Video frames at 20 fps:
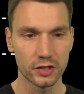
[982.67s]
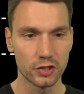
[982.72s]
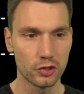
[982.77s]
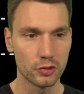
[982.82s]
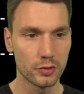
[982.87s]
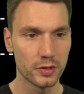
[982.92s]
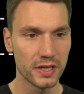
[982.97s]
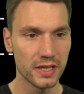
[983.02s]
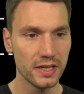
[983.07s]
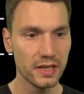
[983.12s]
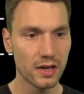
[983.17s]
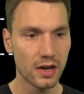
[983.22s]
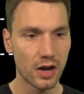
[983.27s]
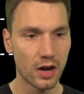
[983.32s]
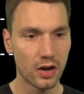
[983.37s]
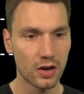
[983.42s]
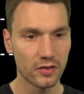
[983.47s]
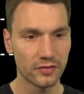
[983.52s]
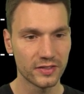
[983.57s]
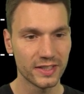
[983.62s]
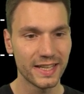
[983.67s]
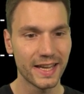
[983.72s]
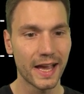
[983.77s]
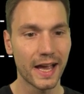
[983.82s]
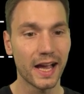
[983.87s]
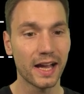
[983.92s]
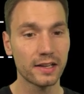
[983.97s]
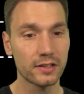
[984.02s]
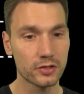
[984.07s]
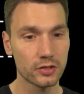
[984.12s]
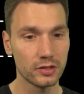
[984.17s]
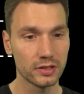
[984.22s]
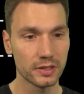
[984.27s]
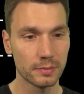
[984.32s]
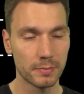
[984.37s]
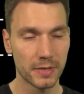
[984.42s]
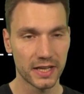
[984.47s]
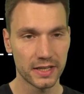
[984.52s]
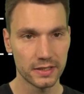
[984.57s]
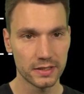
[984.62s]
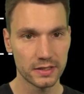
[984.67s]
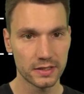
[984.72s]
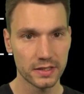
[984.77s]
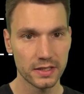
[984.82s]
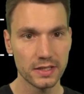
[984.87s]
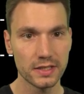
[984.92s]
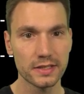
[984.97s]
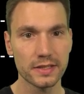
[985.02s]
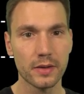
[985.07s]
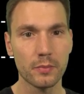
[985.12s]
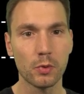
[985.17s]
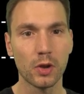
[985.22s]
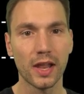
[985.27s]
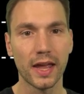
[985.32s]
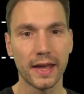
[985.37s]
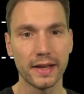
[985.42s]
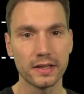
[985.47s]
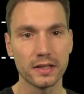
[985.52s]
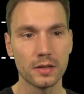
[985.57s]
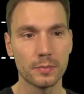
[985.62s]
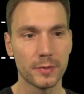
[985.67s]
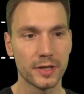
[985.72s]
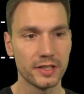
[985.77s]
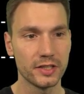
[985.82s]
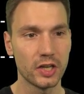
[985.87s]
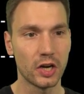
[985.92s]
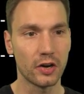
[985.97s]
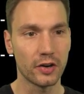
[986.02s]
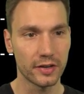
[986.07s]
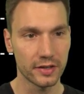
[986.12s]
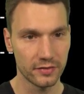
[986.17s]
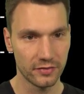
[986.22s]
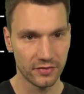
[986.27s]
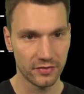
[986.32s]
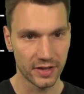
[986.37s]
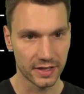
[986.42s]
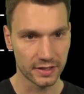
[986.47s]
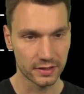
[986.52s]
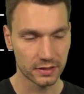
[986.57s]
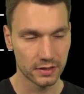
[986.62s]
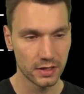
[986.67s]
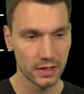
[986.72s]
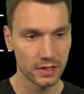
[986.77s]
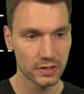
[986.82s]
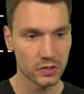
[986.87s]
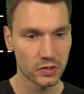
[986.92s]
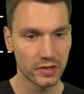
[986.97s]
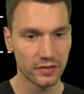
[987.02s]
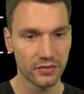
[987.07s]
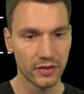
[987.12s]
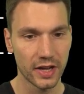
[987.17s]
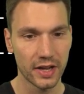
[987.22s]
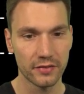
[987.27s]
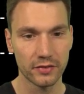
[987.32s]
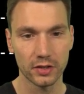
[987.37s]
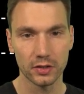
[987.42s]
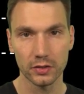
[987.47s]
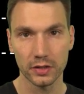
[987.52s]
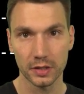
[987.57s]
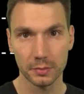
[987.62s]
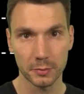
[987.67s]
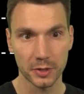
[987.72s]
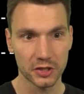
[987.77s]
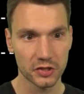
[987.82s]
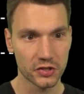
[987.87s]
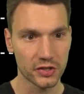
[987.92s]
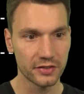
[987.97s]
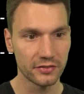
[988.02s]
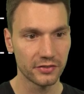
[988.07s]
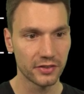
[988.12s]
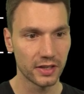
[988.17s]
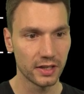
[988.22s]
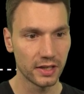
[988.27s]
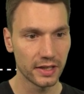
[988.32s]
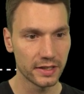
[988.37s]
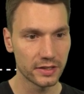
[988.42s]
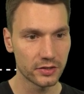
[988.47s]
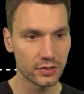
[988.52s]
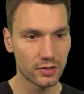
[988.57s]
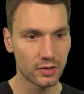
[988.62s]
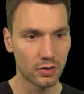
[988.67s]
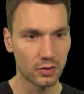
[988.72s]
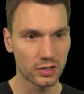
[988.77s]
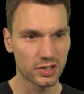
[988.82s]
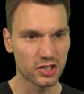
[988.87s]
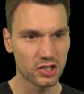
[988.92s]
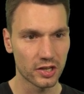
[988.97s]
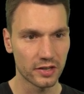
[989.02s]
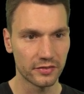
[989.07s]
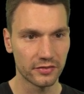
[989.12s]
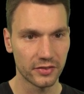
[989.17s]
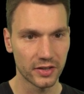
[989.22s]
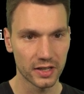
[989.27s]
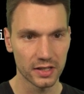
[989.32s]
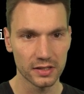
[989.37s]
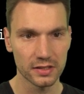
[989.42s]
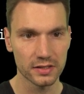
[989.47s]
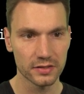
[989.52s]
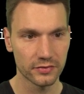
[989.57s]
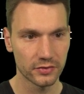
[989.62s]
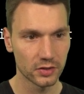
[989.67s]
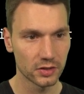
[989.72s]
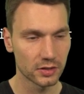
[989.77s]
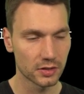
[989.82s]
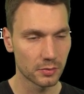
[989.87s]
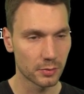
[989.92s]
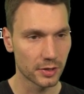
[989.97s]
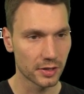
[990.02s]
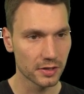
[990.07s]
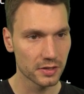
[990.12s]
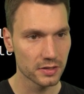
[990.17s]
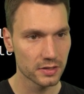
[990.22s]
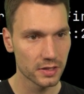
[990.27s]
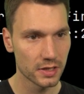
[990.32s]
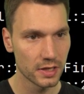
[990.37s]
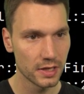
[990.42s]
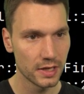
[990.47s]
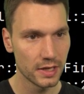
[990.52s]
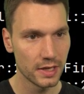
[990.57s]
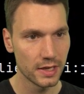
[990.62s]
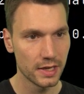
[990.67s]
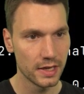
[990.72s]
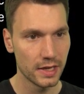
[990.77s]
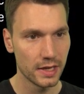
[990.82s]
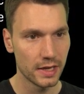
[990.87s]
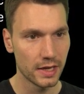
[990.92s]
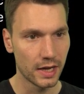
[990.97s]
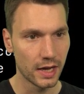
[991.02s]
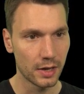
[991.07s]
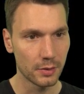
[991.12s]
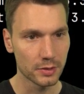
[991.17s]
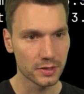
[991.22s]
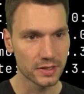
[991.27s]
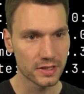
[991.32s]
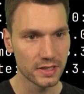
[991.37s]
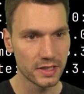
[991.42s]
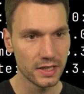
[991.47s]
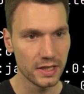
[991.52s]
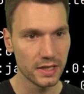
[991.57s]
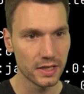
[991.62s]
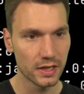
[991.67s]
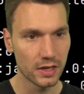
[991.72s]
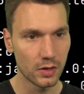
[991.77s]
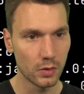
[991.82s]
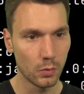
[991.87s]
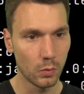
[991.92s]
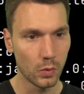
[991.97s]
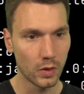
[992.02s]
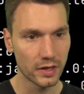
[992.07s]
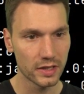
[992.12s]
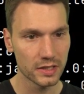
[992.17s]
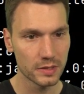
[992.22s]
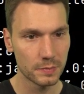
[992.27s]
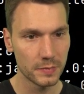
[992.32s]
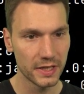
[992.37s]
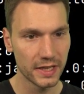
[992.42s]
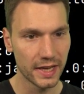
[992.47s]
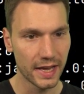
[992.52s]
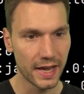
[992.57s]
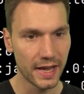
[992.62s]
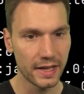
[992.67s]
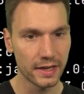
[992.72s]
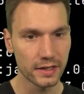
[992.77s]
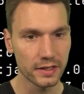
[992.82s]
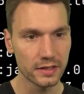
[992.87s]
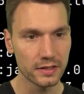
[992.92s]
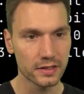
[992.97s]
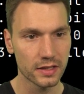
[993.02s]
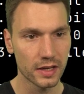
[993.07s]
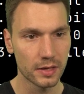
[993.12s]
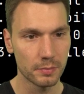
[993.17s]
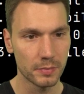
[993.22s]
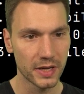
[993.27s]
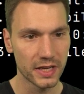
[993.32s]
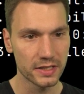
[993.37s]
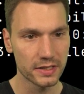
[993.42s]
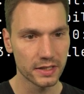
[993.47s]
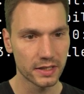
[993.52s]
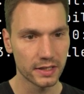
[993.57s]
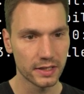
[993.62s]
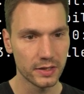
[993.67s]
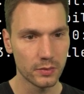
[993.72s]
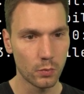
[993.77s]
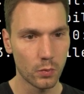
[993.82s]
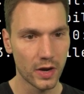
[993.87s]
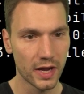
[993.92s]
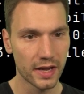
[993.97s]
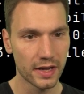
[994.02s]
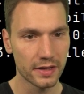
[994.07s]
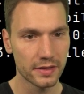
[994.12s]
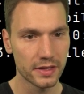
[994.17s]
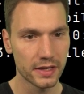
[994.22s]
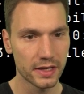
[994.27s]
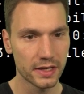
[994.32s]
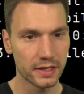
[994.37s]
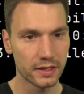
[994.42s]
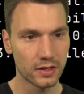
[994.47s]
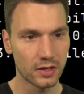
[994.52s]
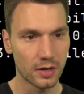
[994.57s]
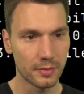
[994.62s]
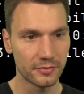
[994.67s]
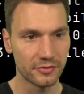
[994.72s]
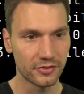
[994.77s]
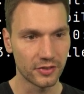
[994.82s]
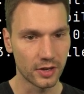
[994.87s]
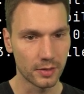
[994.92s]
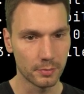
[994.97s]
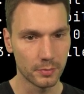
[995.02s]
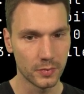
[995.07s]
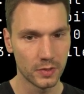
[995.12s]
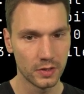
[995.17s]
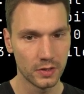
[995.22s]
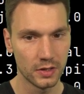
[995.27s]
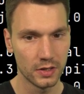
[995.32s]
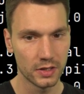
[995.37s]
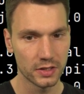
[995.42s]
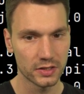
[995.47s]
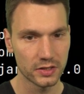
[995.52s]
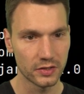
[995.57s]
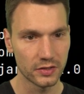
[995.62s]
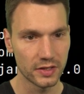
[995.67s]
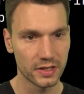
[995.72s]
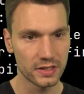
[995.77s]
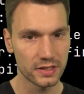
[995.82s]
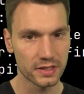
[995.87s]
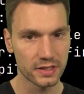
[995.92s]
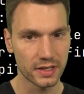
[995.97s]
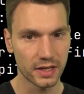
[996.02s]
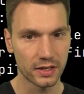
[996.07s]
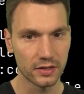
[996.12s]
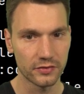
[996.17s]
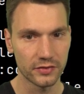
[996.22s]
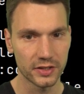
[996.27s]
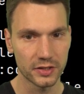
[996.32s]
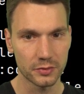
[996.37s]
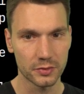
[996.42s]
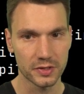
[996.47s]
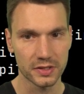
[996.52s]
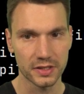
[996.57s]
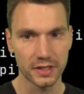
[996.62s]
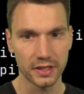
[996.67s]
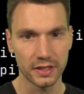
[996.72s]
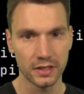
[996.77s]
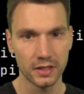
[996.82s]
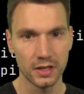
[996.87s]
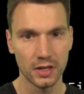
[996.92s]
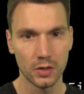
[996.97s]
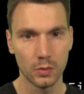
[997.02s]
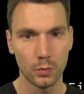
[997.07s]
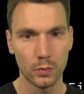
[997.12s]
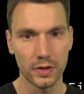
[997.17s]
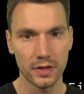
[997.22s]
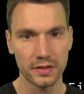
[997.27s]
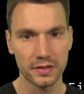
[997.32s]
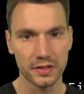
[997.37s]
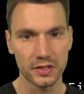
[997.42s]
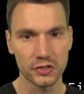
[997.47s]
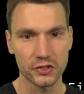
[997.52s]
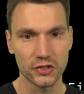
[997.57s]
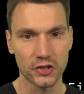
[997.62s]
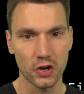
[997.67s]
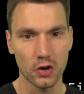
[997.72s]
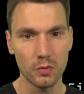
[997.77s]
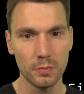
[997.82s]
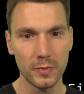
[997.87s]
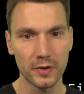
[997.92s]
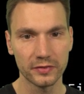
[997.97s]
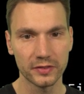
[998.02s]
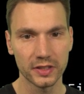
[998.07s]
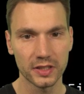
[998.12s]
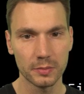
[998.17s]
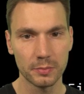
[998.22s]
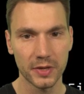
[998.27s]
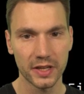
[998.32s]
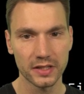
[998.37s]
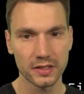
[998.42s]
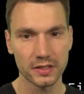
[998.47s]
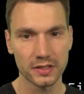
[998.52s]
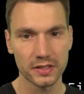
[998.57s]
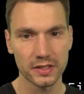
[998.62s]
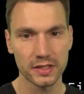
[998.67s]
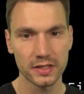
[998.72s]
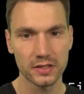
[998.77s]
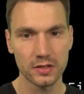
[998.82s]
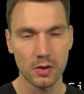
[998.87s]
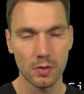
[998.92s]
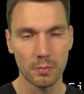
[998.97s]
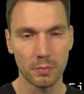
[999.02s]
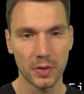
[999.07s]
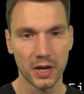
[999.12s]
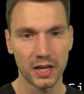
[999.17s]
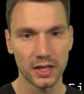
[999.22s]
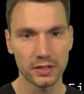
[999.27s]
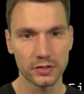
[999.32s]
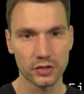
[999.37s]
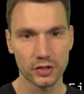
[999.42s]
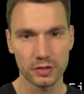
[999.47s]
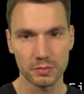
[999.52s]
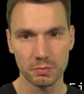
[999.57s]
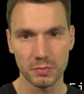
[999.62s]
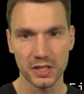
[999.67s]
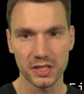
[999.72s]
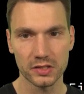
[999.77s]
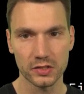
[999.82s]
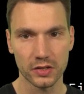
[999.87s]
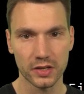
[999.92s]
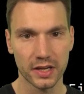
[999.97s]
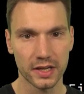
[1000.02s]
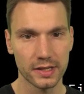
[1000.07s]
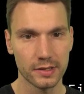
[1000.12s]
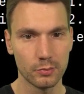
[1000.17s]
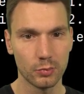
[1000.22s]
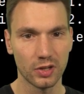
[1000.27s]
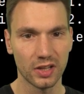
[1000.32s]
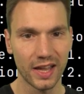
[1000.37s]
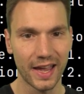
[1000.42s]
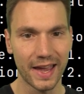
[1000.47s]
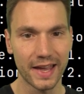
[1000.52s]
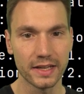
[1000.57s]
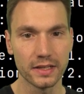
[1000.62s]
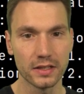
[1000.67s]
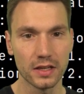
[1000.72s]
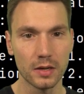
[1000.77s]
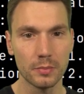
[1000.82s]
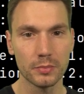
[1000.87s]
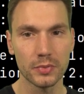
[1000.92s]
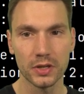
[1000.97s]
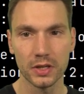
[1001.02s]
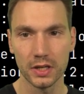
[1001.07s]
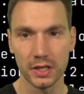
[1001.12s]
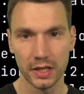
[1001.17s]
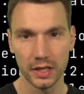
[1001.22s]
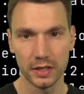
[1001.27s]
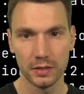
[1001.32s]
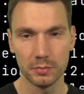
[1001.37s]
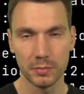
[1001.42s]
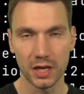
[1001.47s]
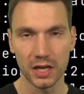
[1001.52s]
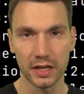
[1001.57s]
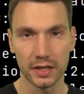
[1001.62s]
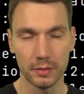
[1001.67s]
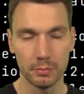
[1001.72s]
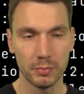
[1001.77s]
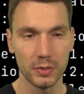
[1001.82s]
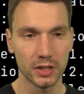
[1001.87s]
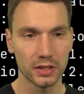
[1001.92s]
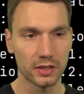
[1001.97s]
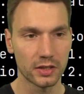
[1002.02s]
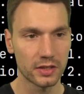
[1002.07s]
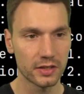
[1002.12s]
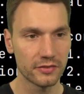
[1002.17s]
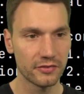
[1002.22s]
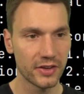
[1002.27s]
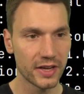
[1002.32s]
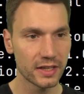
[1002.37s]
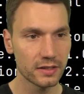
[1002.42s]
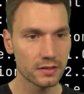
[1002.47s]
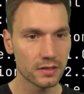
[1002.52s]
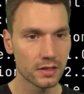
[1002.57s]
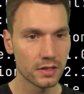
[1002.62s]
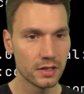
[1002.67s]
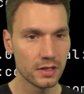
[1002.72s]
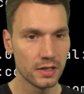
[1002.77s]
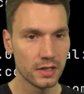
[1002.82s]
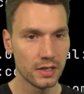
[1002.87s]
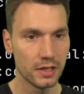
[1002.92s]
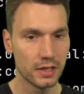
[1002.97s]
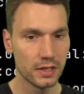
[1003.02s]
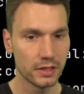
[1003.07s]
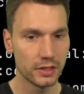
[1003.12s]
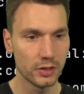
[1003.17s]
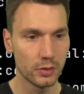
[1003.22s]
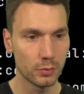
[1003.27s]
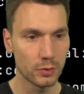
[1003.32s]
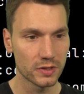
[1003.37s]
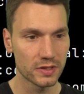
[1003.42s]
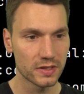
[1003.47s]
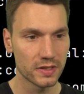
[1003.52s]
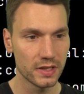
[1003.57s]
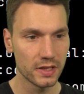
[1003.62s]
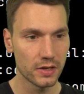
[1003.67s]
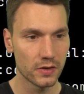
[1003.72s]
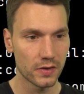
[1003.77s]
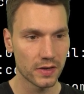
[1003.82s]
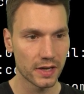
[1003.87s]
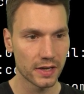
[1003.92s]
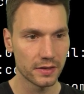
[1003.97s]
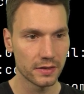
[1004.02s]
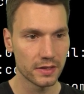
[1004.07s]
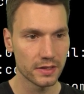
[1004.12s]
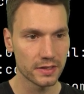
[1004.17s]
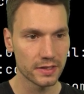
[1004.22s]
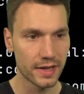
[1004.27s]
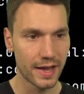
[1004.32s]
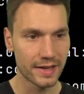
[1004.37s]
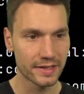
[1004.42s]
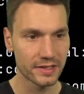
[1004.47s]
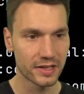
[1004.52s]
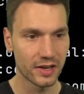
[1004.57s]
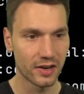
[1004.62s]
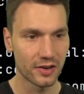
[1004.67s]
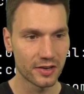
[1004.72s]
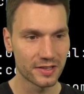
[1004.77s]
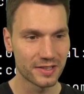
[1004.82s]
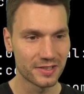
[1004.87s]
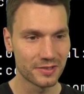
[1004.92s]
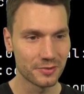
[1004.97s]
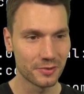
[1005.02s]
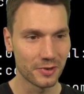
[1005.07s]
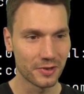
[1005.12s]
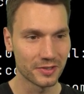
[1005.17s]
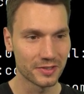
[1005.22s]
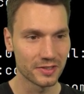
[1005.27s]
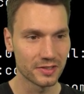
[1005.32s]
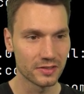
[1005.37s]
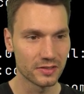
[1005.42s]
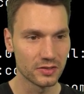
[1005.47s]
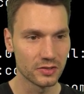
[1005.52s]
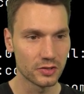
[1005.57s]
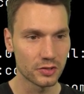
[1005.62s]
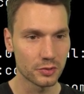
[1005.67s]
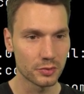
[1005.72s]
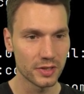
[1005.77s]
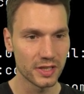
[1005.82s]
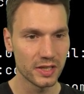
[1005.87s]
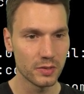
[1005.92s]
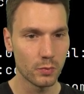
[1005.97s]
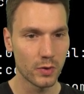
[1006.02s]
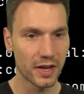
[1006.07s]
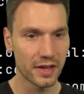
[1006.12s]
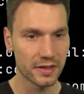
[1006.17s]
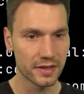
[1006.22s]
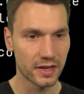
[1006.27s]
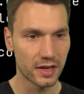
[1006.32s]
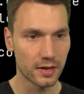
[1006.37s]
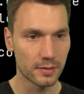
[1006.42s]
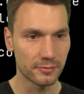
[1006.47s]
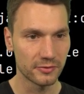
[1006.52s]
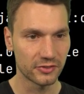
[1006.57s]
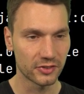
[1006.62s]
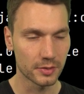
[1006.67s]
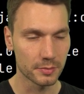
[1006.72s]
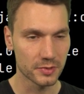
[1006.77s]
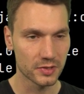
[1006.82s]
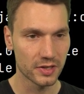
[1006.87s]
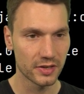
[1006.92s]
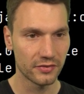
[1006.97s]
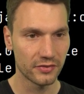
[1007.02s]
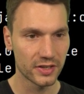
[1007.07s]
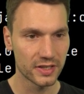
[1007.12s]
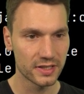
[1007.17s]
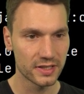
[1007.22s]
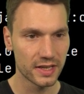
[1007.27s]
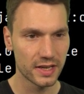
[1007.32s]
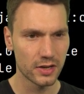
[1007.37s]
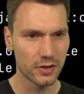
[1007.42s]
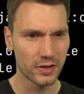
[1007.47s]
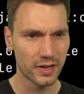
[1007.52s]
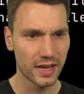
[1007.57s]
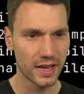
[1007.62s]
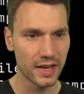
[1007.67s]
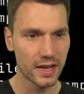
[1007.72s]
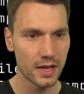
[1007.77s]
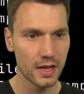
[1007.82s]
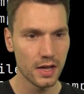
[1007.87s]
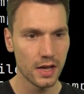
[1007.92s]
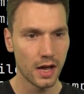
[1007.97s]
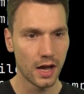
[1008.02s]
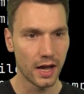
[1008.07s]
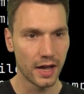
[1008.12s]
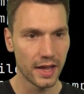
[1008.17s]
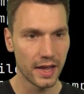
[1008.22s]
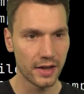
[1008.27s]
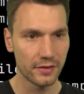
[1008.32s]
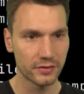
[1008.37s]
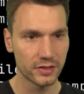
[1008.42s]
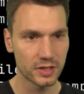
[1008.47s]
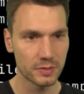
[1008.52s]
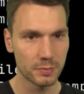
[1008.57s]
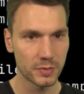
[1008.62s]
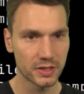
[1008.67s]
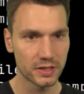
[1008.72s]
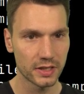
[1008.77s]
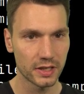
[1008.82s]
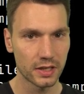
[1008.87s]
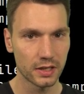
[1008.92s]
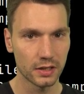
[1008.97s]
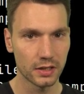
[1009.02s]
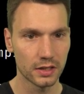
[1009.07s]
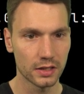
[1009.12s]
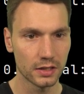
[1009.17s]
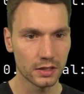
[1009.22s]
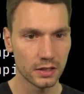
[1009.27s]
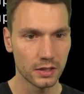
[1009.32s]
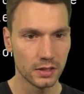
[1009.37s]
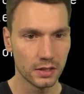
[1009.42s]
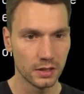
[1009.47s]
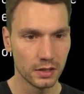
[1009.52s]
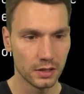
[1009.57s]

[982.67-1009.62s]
a tree of the actual dependencies that will end up in your artifact. So if I have a look at my jar file later, or jar files for Quarkus, I will see what is being added and basically where they come from. So this is kind of interesting. With the scope of the dependencies, compile just means, okay, it will end up in my build artifact. You will see, okay, this ASCII art drawn tree, where they come from. So if I say, okay, I have this particular,